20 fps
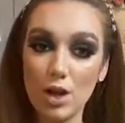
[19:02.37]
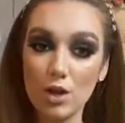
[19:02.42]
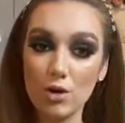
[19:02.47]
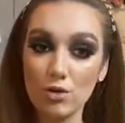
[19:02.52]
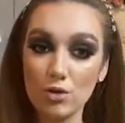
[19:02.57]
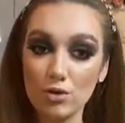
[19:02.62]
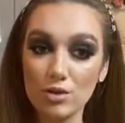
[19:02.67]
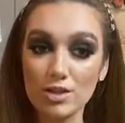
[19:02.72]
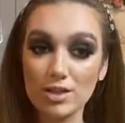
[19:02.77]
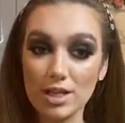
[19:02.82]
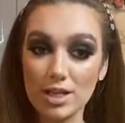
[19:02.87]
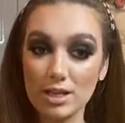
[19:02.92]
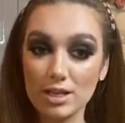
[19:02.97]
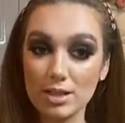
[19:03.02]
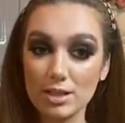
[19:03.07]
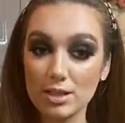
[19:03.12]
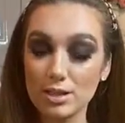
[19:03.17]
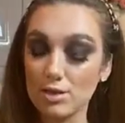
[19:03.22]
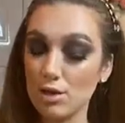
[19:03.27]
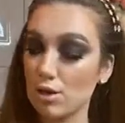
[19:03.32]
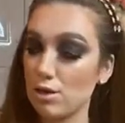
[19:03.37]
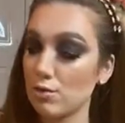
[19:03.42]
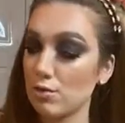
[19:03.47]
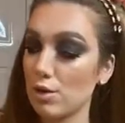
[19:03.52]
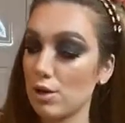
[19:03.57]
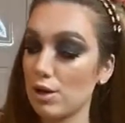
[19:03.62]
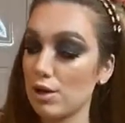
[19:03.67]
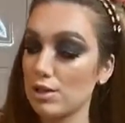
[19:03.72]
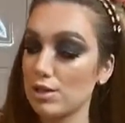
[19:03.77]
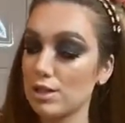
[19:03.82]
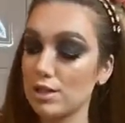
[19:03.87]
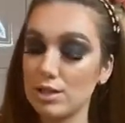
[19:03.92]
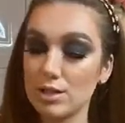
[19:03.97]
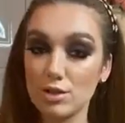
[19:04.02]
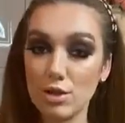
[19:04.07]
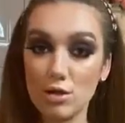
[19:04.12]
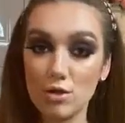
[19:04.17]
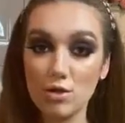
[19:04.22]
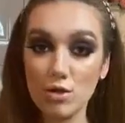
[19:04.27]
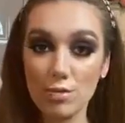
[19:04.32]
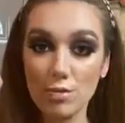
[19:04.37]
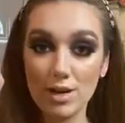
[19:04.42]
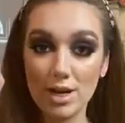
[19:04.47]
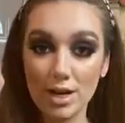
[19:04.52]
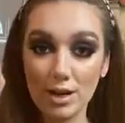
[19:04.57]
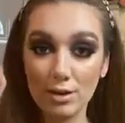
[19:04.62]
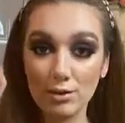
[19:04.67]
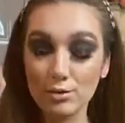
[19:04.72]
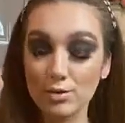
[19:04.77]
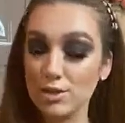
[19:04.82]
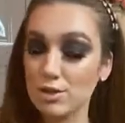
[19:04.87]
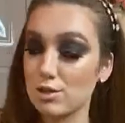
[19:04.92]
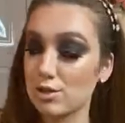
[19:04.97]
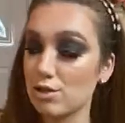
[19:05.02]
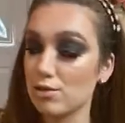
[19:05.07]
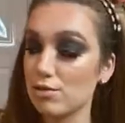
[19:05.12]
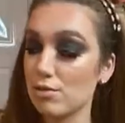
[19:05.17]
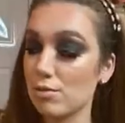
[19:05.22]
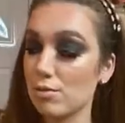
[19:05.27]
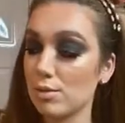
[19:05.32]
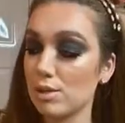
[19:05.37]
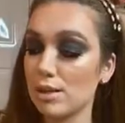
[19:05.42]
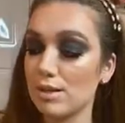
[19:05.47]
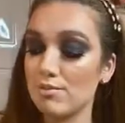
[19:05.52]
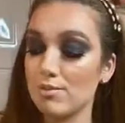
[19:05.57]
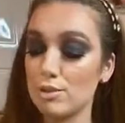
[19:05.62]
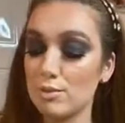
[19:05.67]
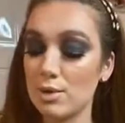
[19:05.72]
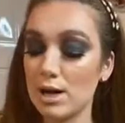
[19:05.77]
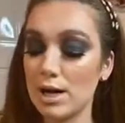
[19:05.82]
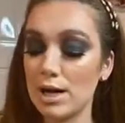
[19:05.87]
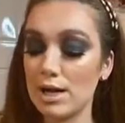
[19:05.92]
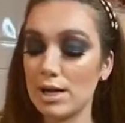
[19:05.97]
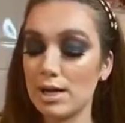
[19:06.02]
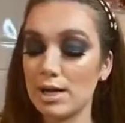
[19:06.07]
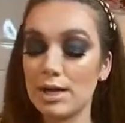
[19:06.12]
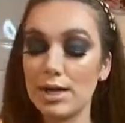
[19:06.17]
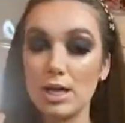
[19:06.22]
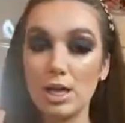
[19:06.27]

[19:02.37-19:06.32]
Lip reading: Gutted, it's not the word. It's all coming out, it's going to crumble everywhere.